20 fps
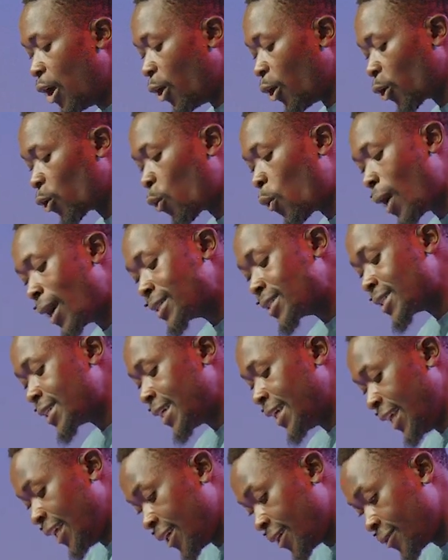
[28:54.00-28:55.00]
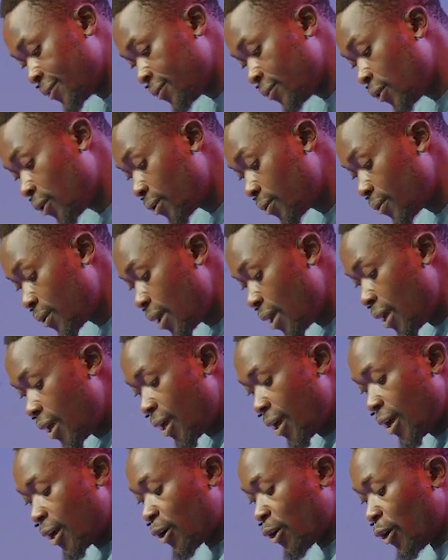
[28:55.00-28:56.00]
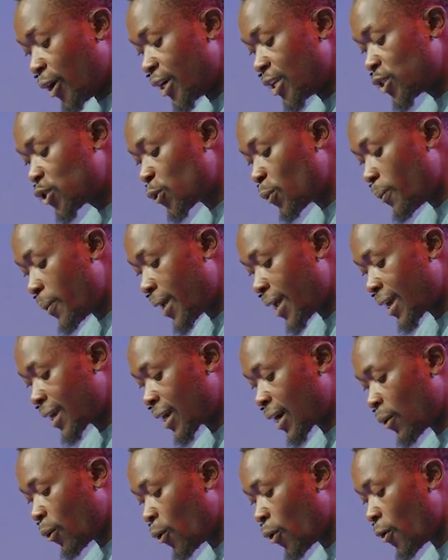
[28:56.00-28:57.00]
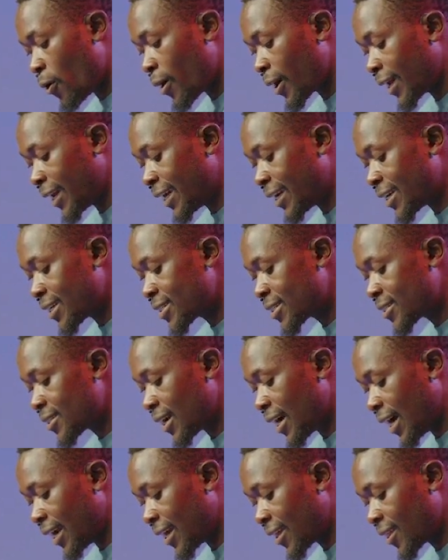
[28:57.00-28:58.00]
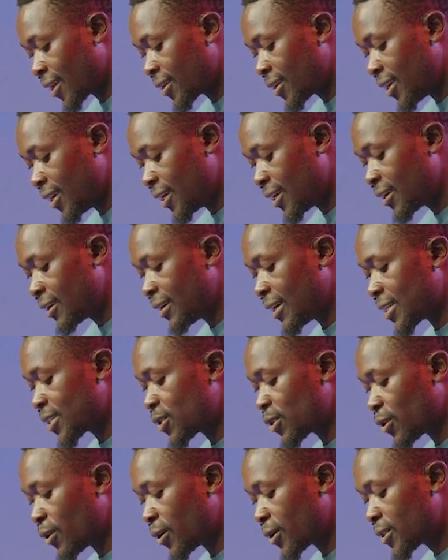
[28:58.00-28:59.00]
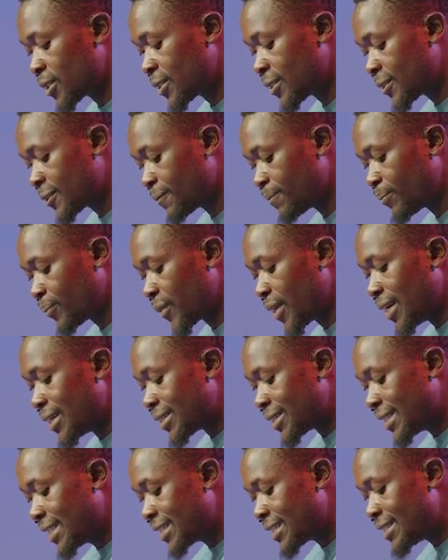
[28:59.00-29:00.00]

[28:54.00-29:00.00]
Or what king, going to make a war against another king, does not sit